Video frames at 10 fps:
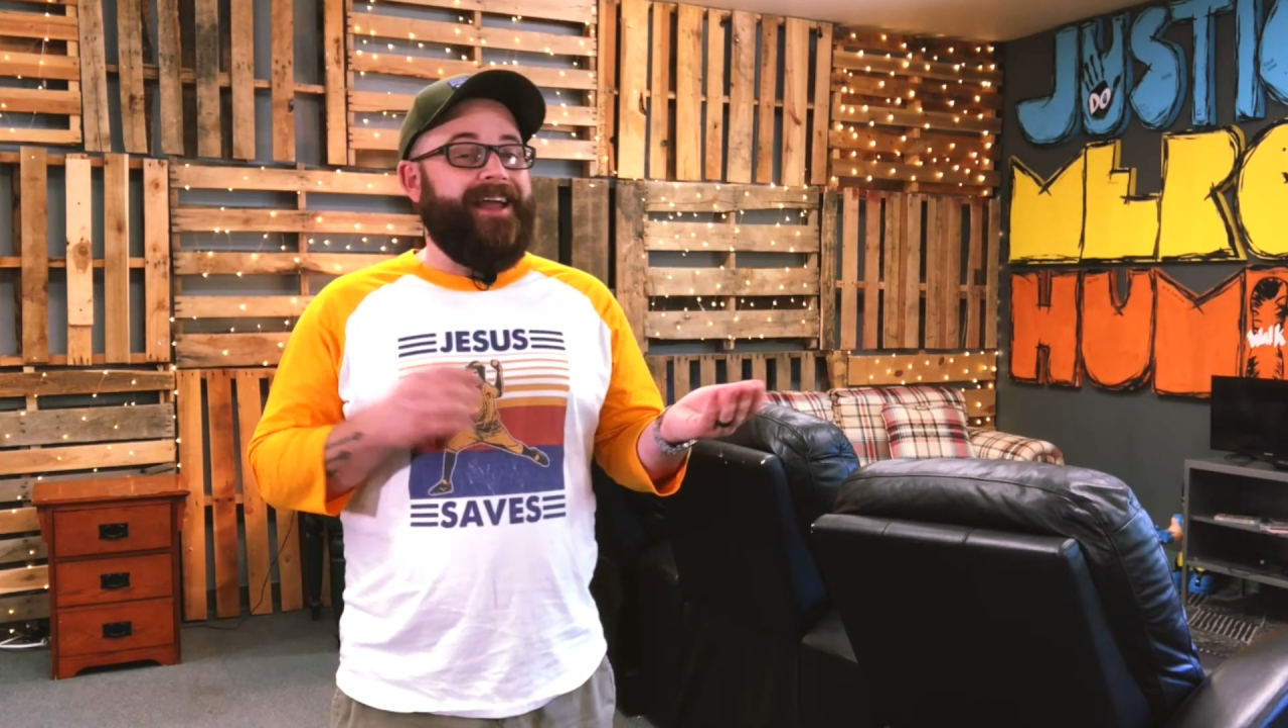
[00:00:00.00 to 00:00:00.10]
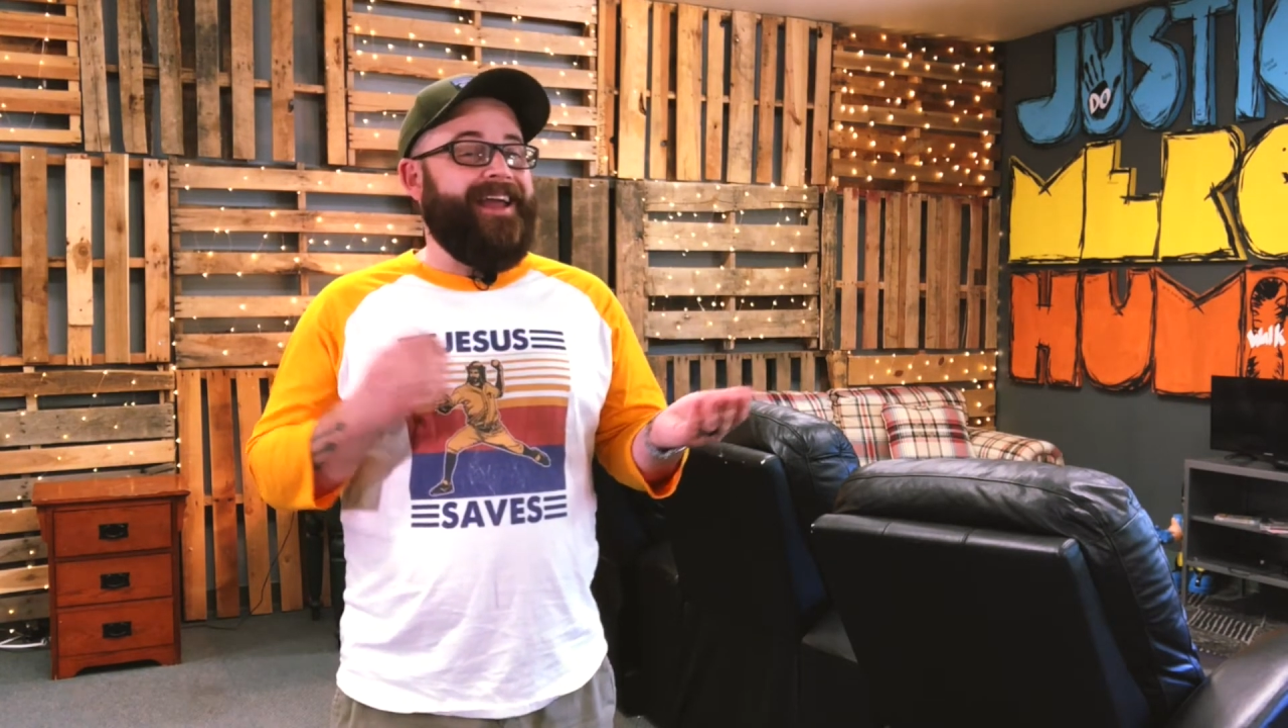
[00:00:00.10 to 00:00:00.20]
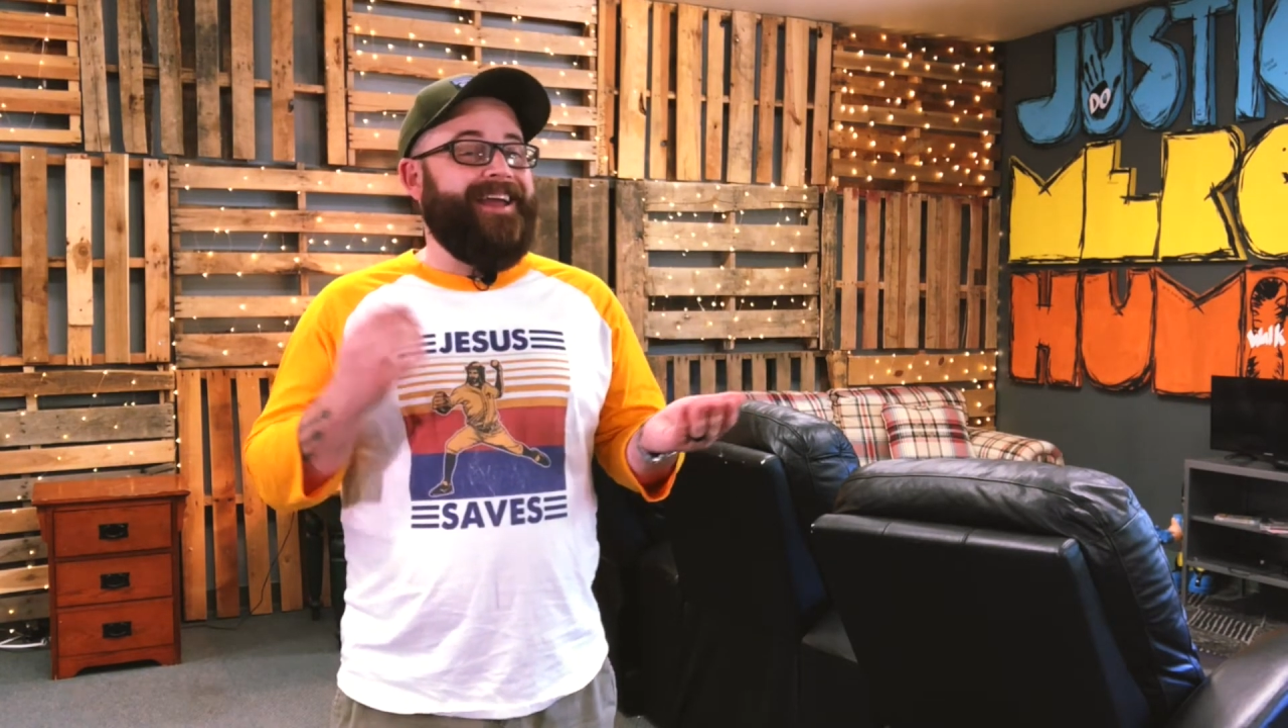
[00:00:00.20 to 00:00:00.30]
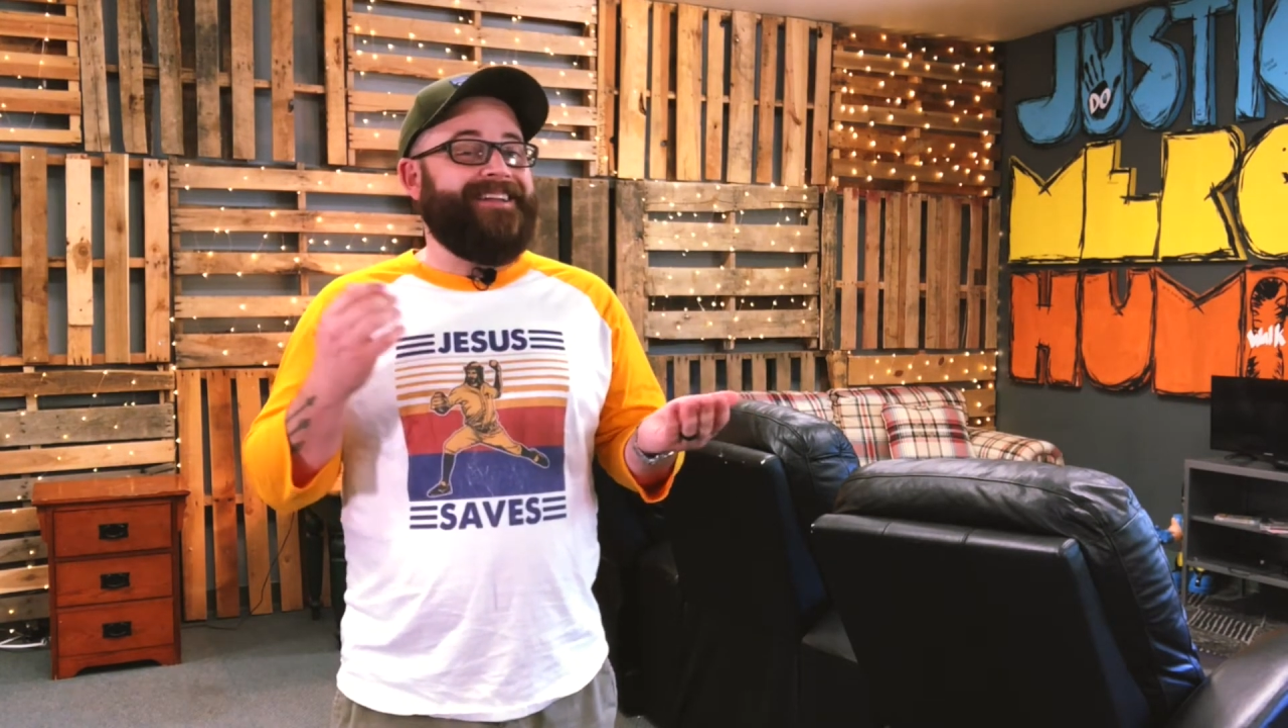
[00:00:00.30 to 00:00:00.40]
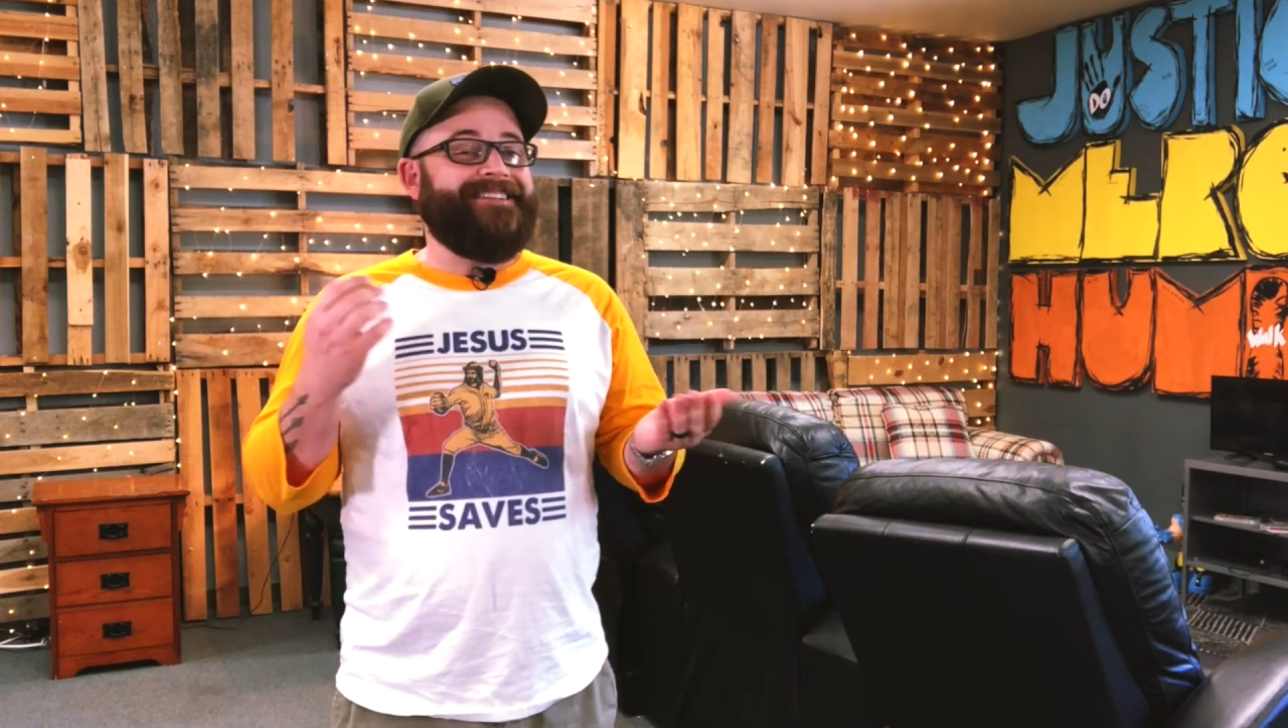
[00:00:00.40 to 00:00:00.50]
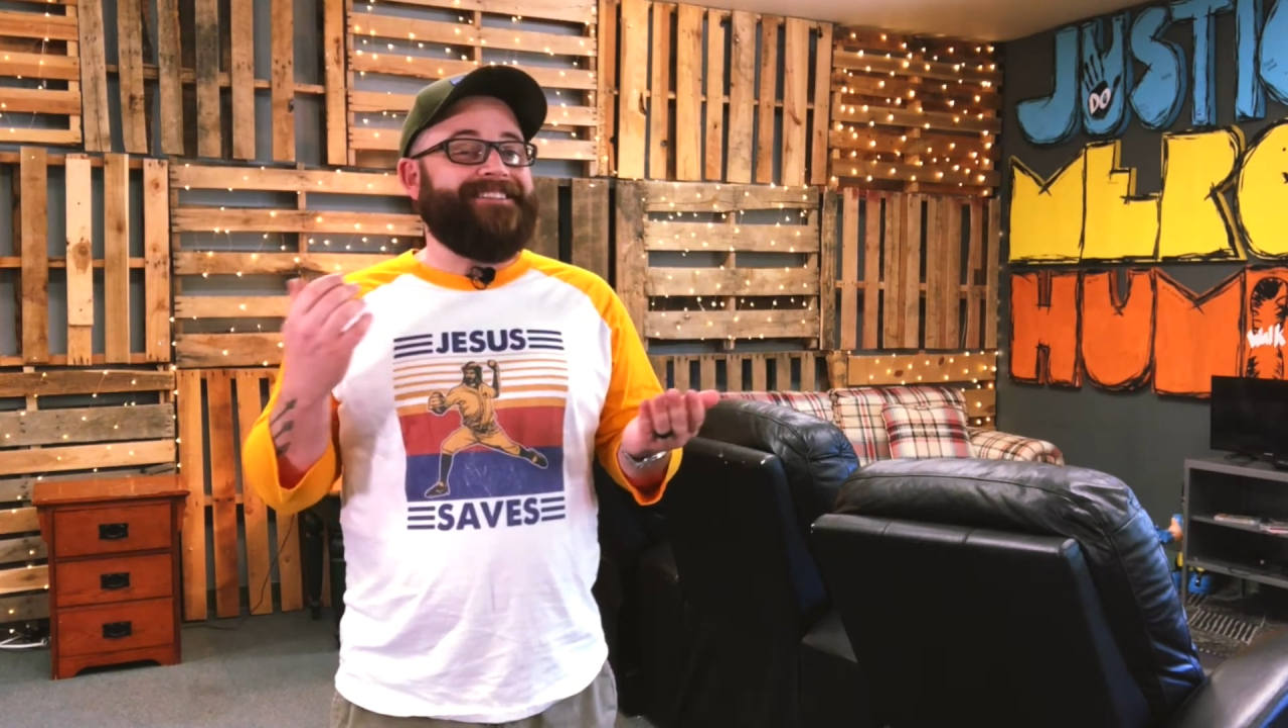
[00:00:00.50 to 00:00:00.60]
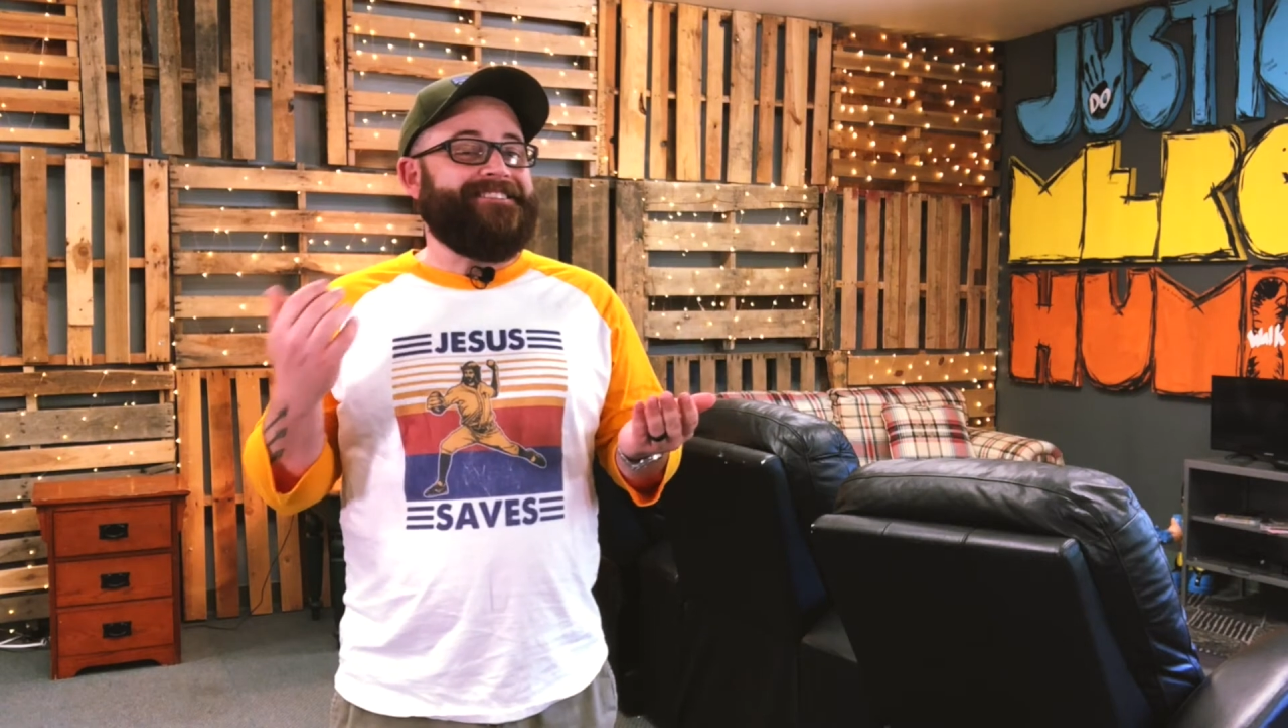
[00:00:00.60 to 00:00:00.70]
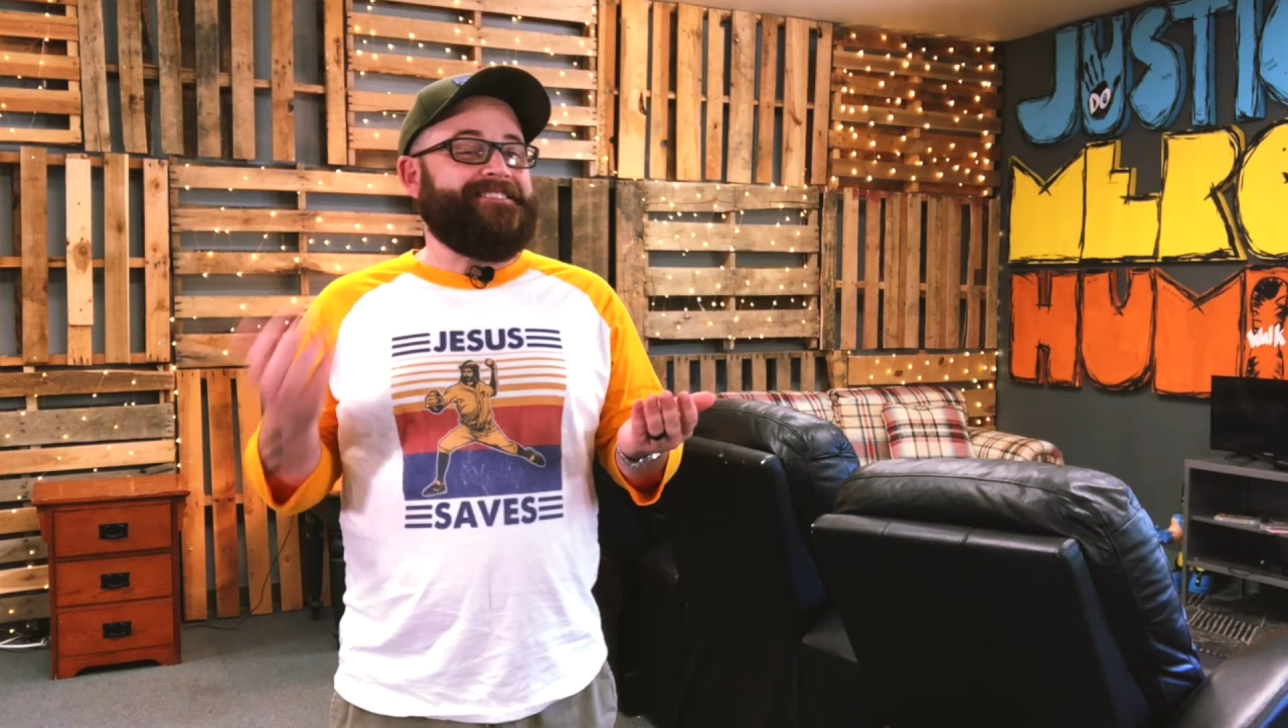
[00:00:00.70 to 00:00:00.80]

and